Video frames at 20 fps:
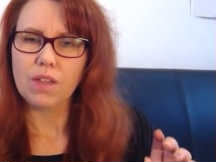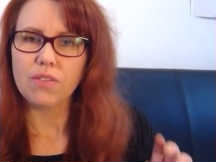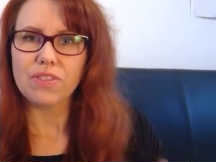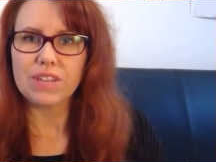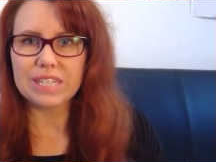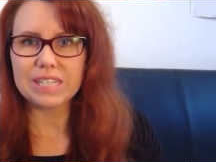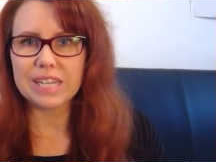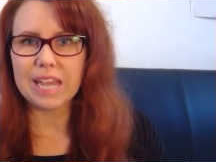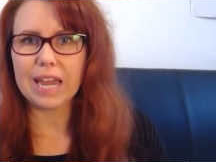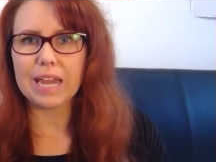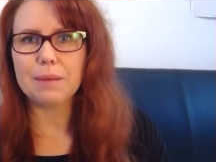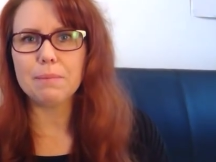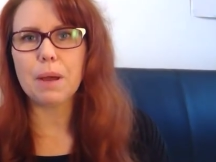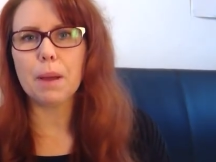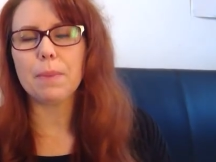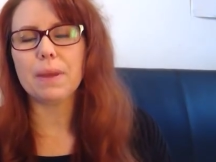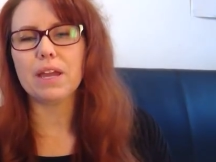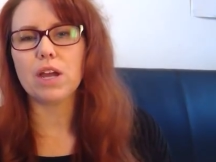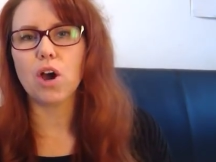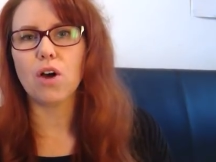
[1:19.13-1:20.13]
This came
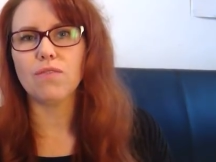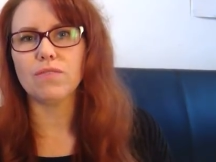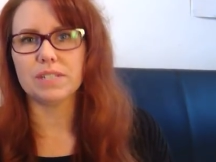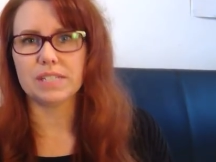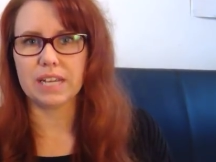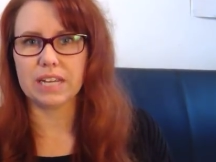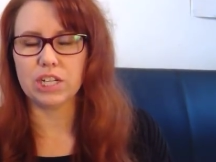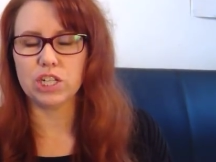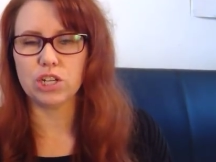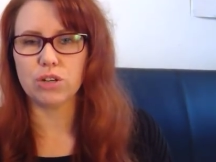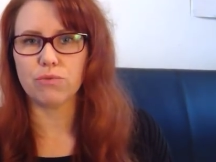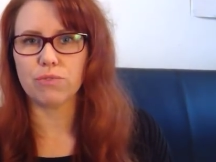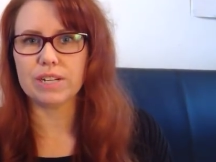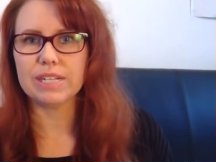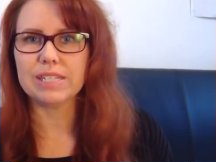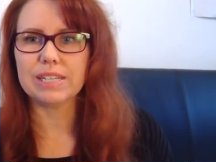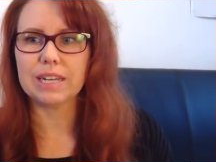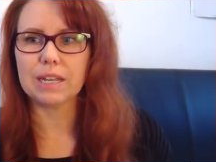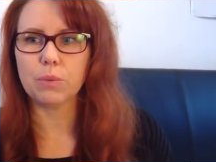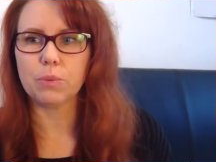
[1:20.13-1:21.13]
up in conversation
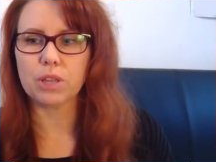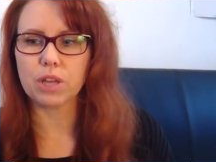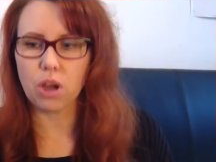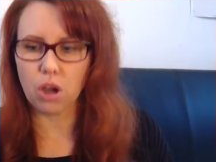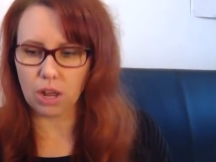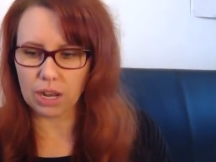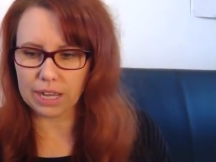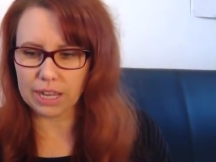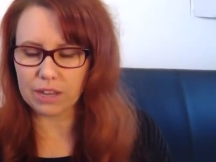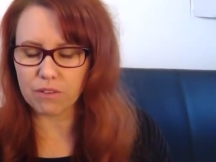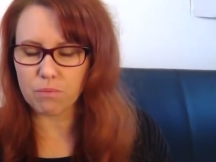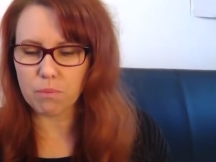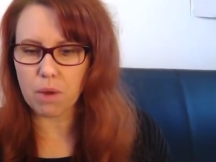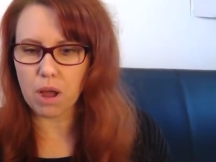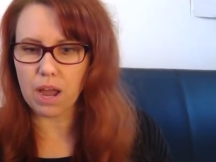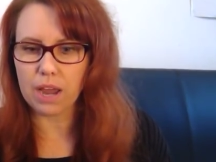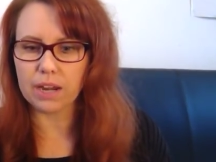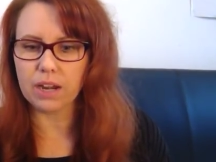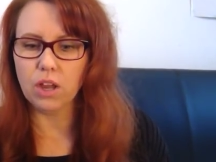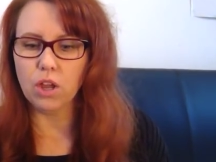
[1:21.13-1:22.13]
recently with a colleague of
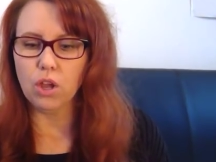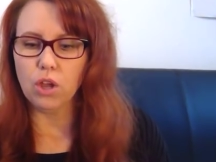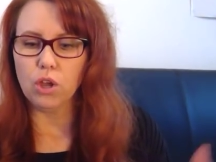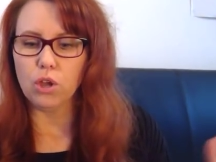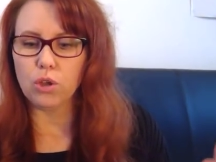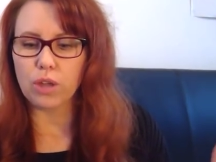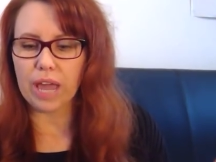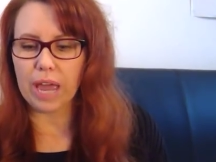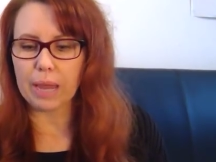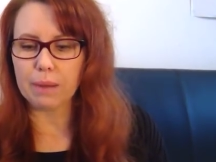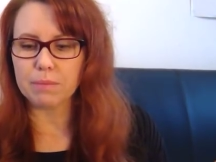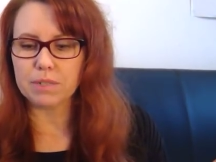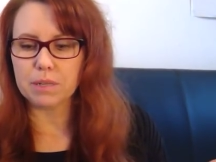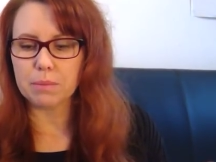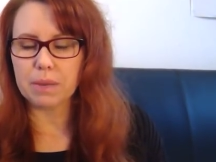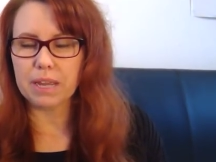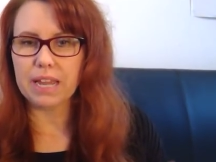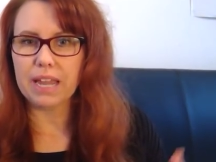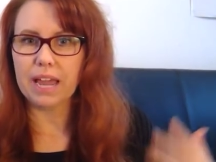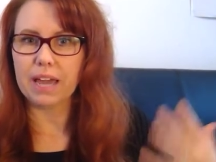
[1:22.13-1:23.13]
mine who came to
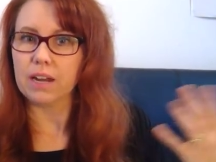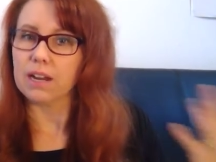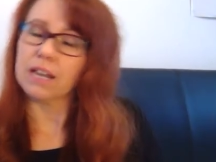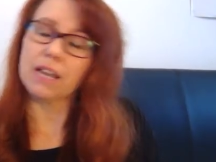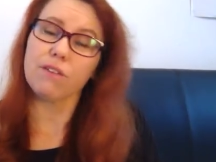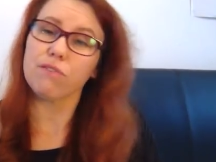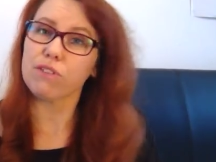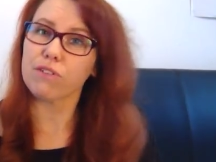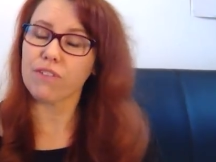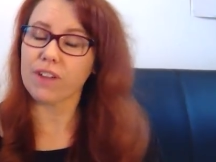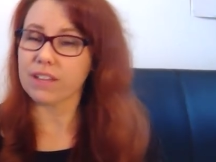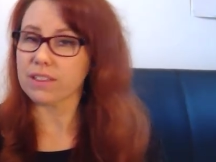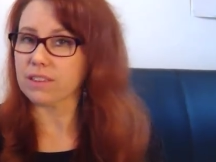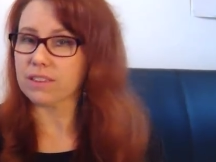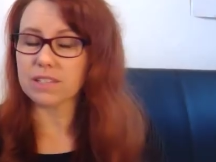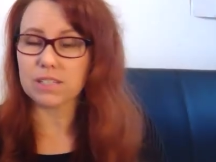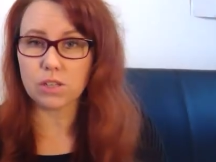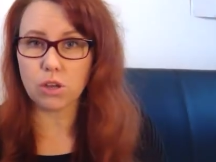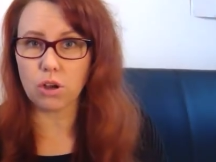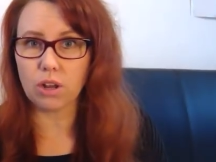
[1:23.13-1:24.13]
me, and I love the fact
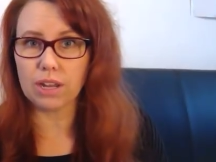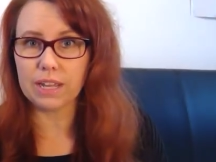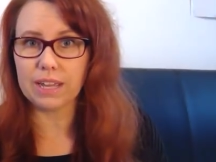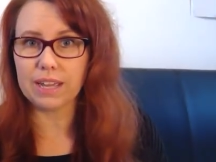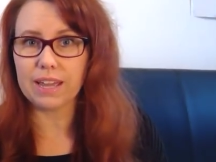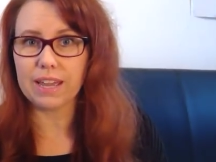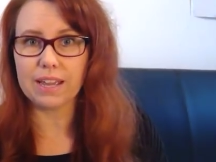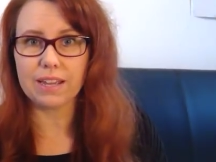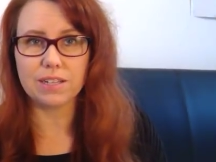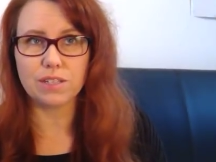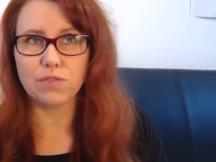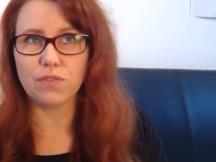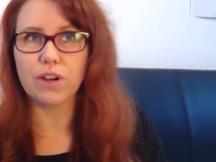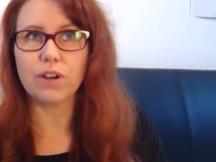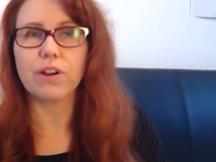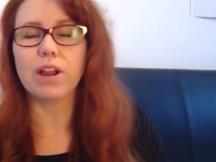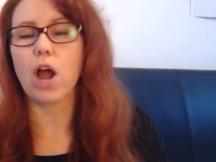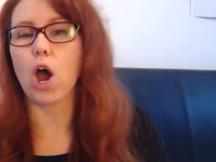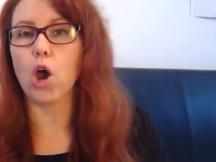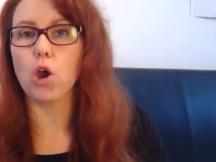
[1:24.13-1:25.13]
that this colleague is
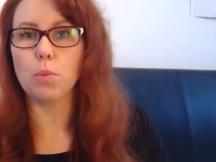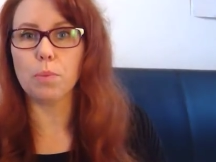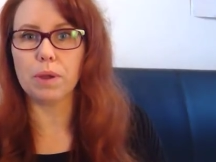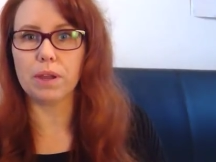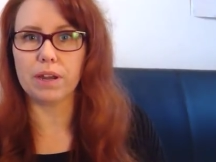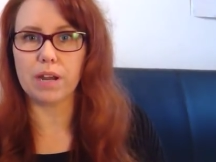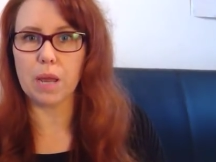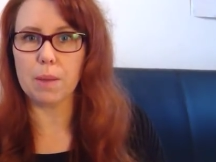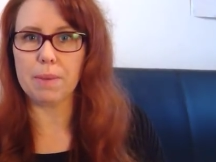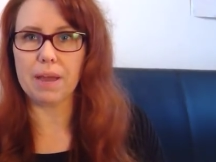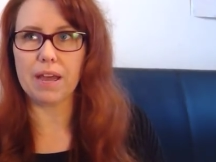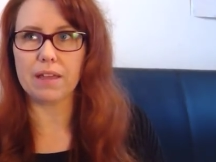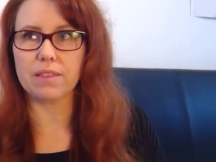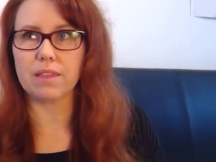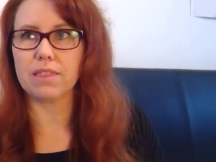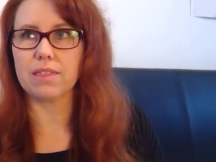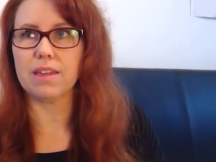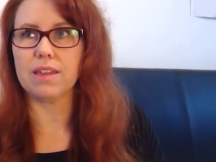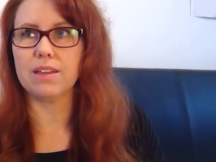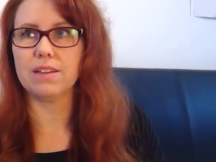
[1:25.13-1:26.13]
very open about
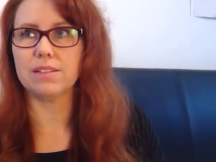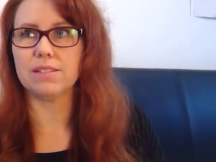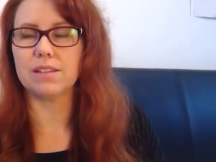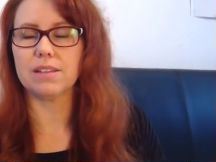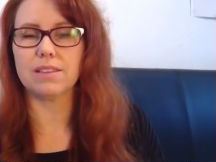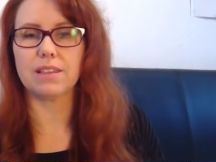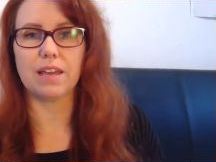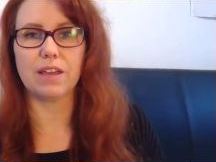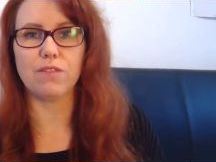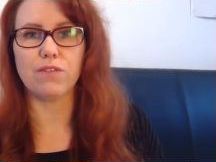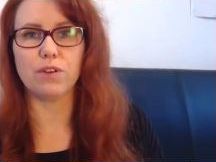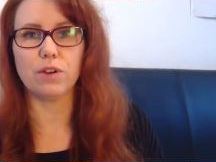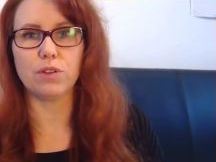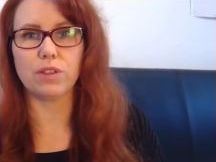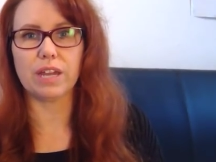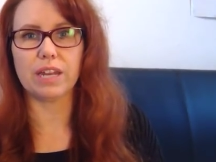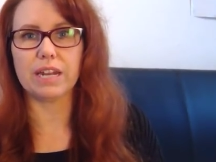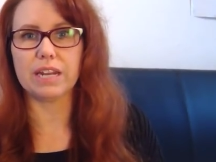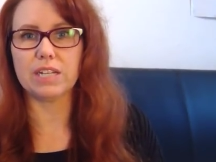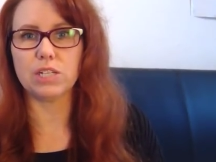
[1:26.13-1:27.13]
the things that they feel
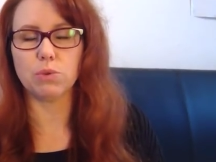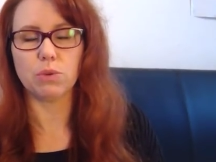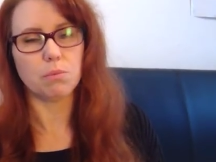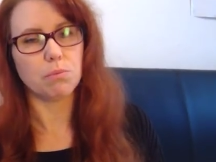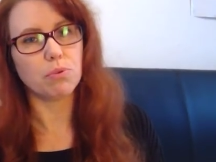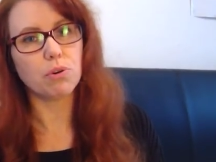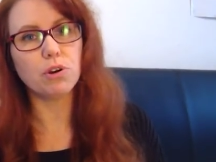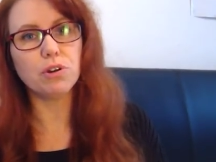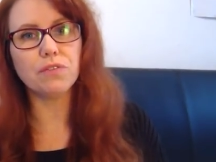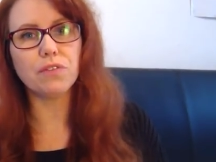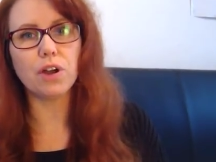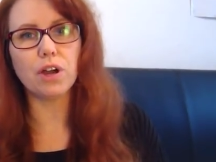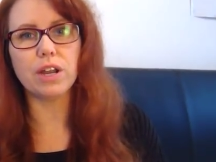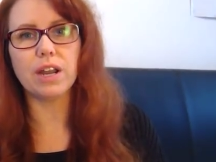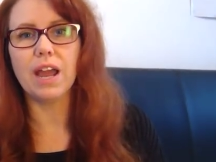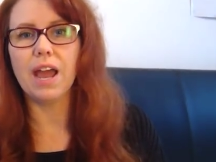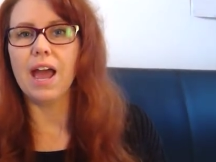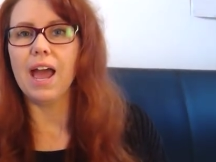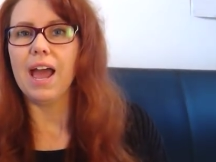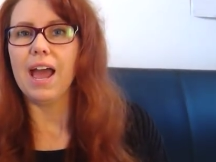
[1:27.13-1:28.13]
they need to improve on,